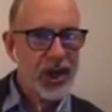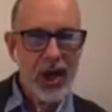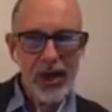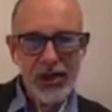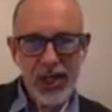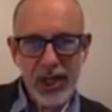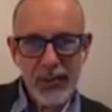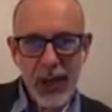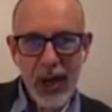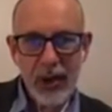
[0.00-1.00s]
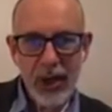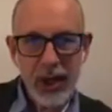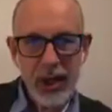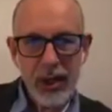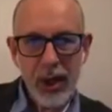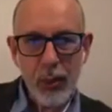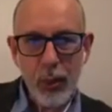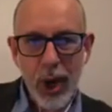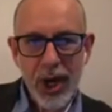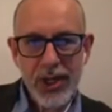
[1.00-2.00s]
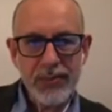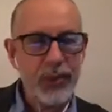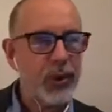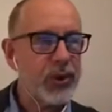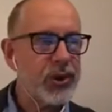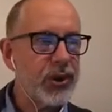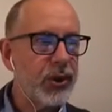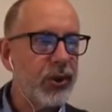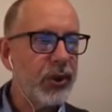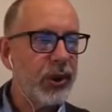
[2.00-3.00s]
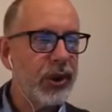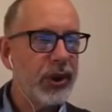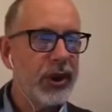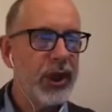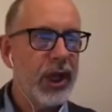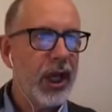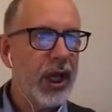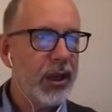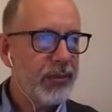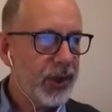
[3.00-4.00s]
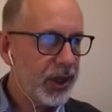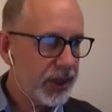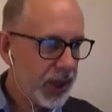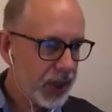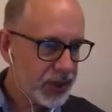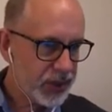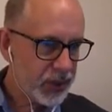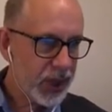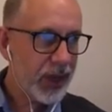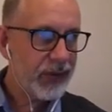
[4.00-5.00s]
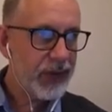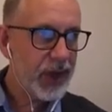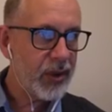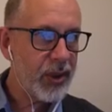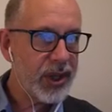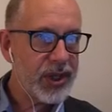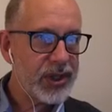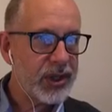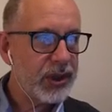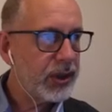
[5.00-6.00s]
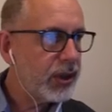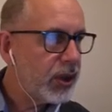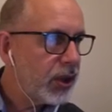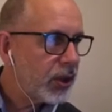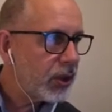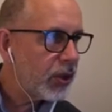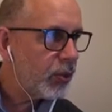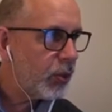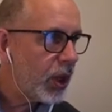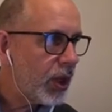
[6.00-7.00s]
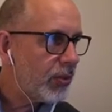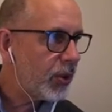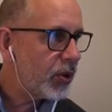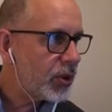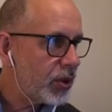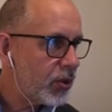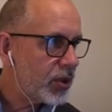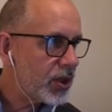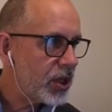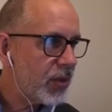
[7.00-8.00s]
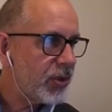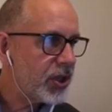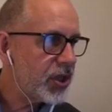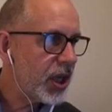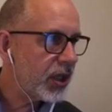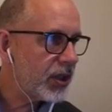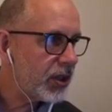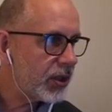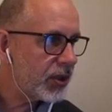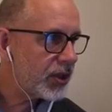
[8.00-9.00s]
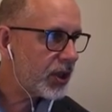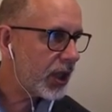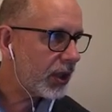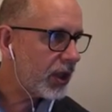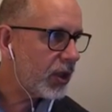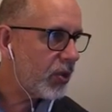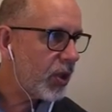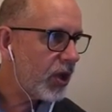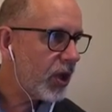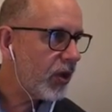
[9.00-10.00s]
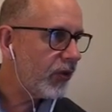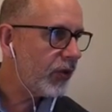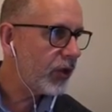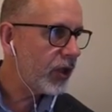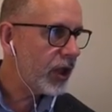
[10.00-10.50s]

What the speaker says: asking about a whiteboard tool. I do know where there's a good whiteboard tool. Just let me check the URL for it.